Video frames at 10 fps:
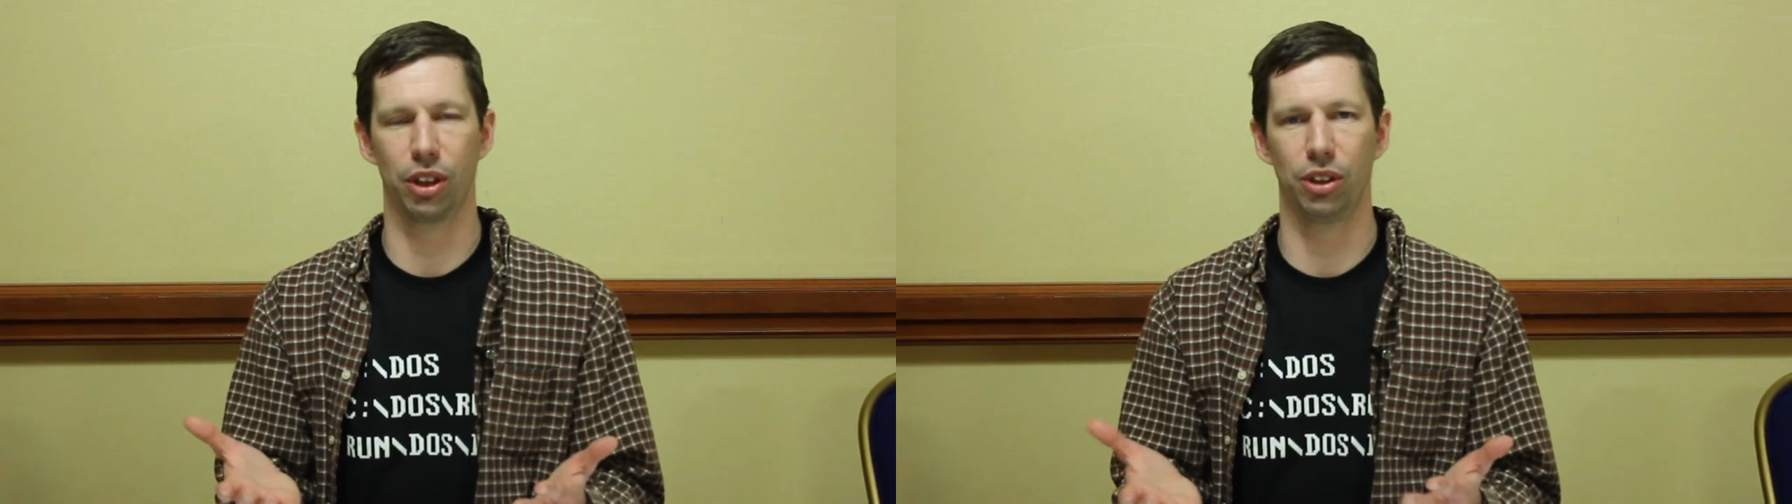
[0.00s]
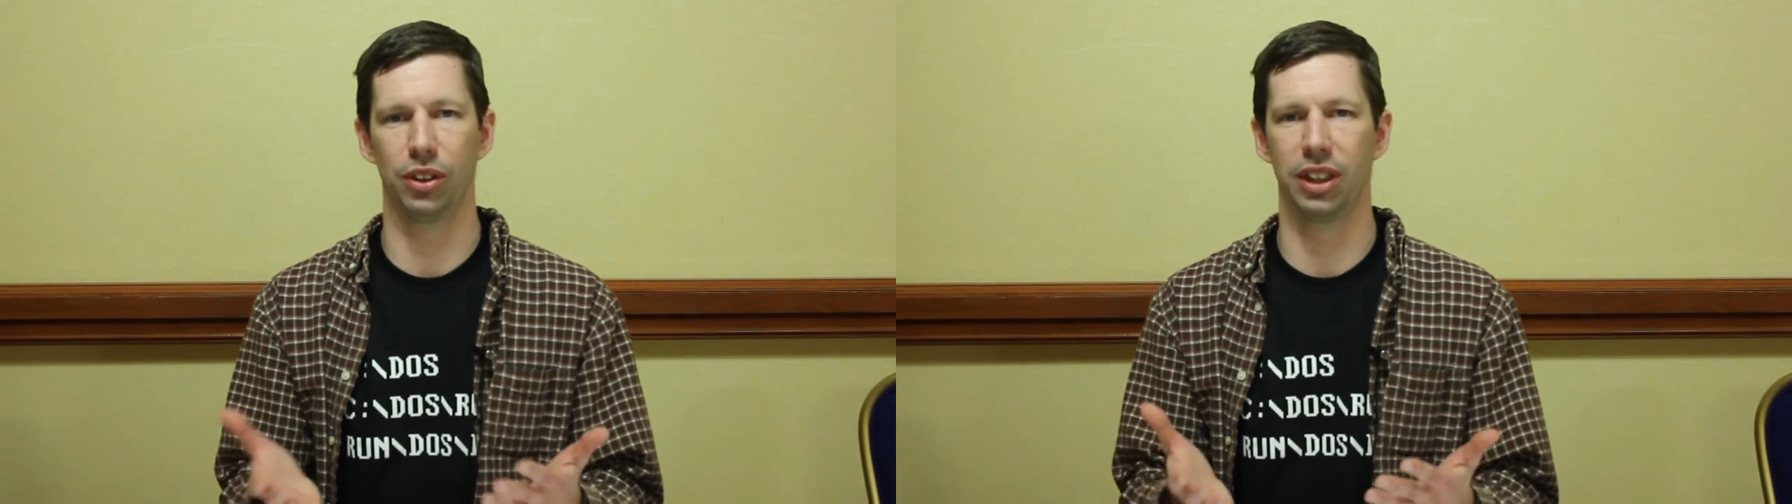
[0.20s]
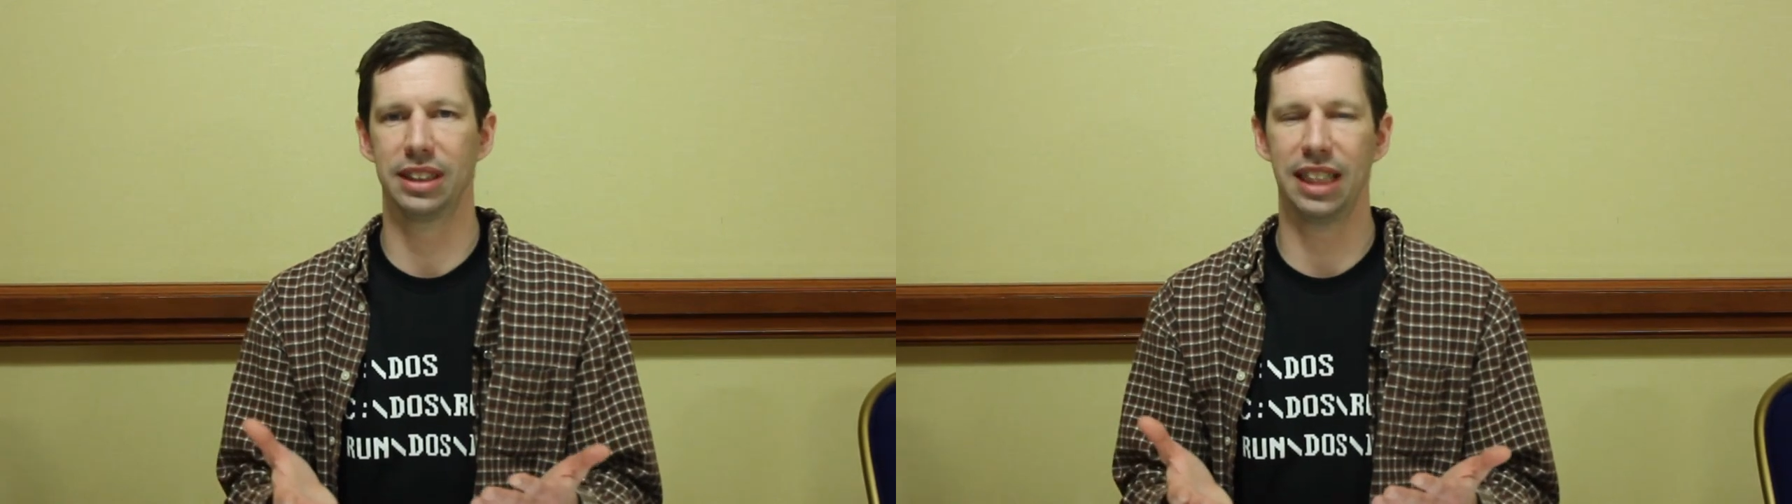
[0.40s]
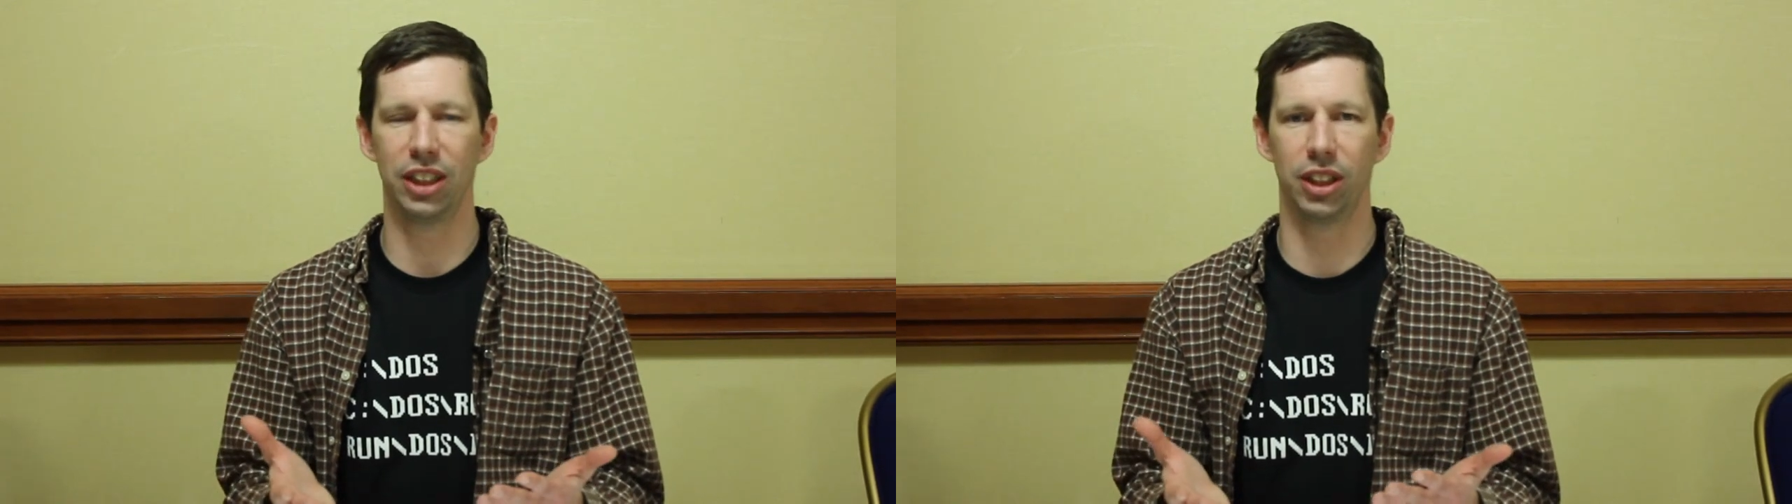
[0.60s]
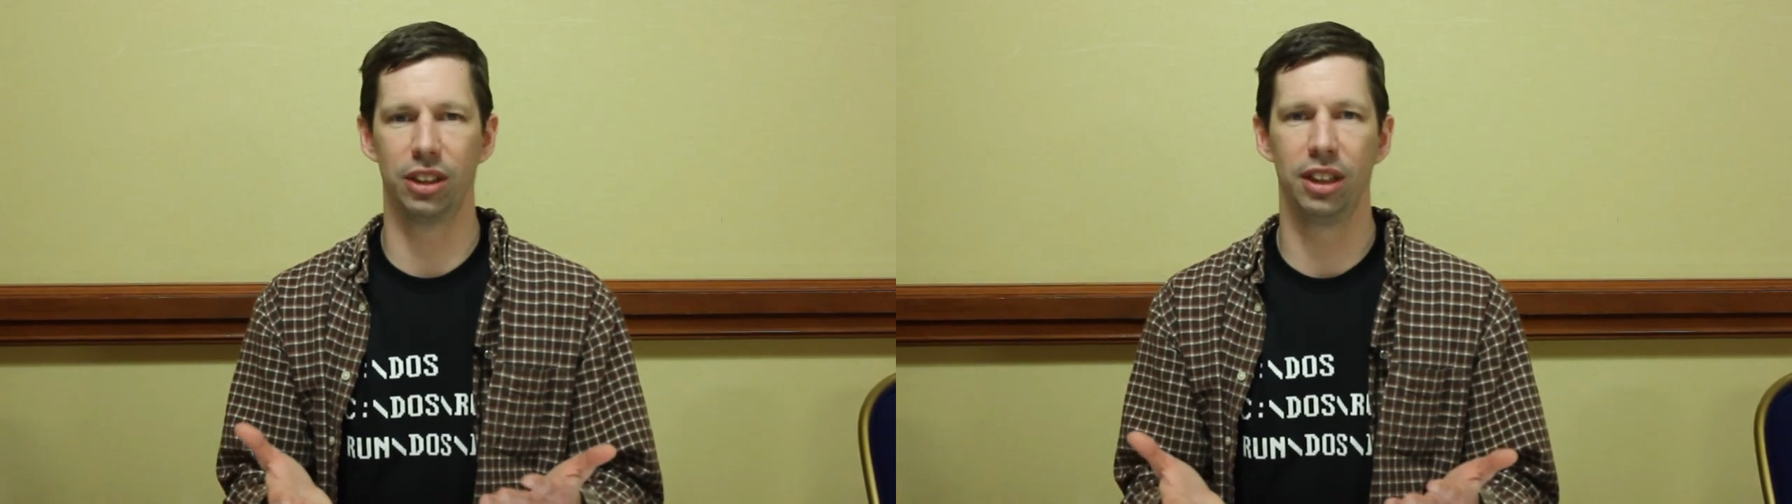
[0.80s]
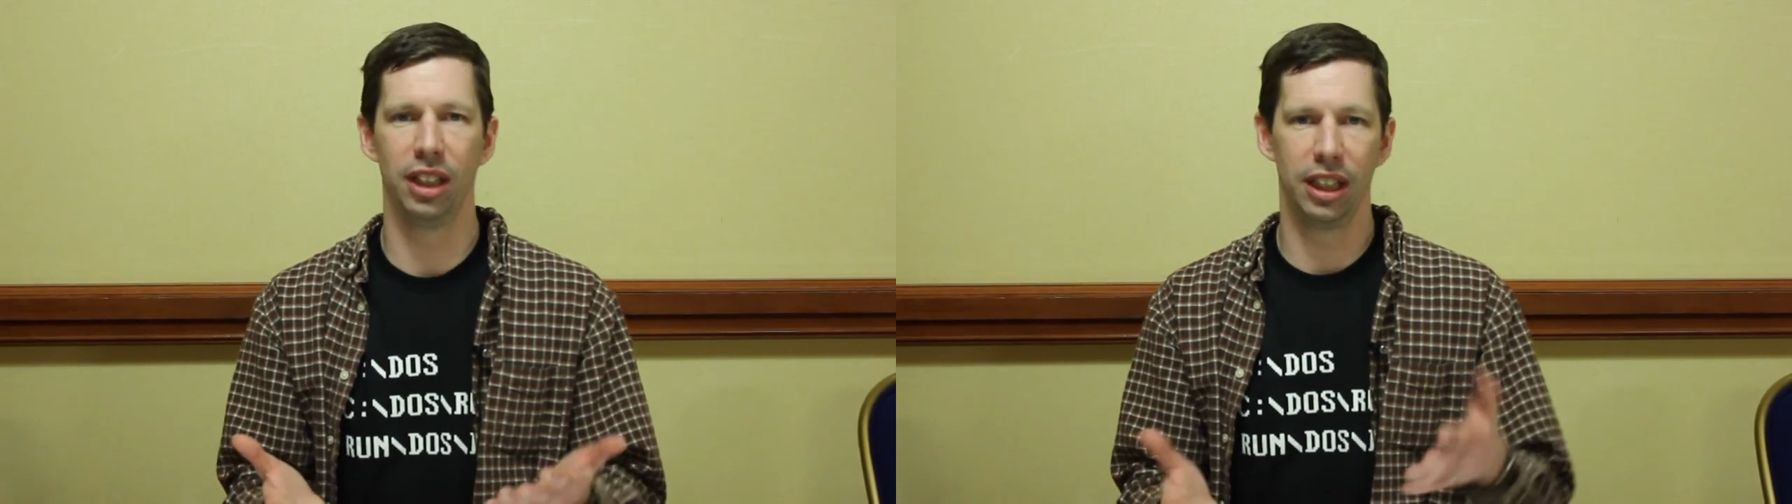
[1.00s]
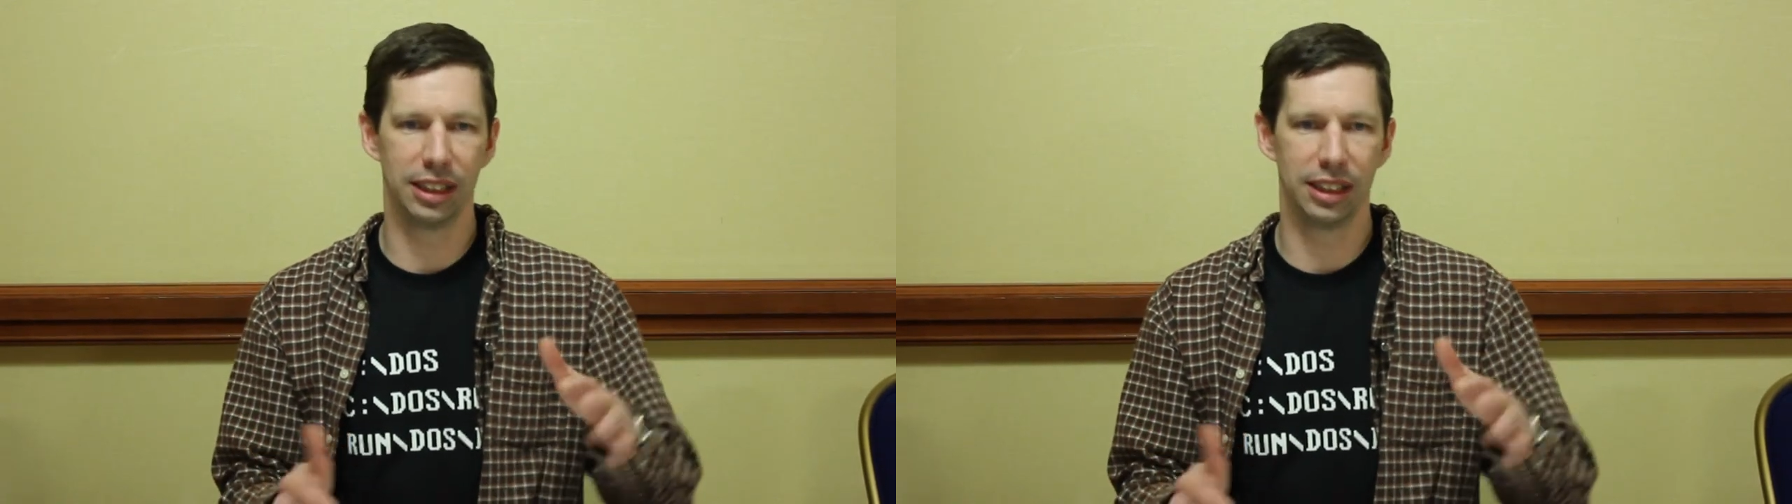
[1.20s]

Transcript: going to do in the session